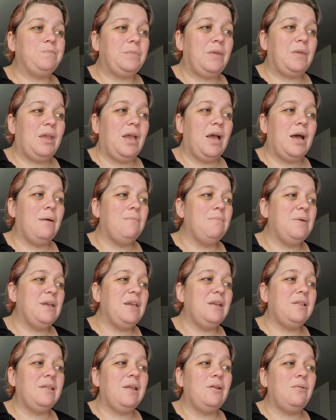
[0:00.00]
But
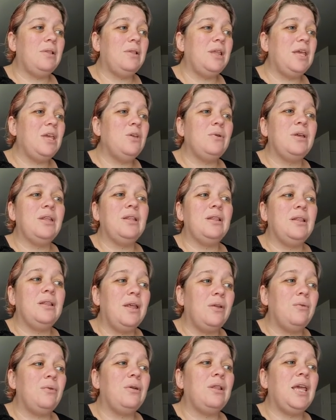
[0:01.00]
you can
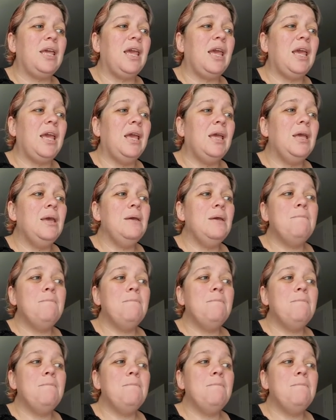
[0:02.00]
literally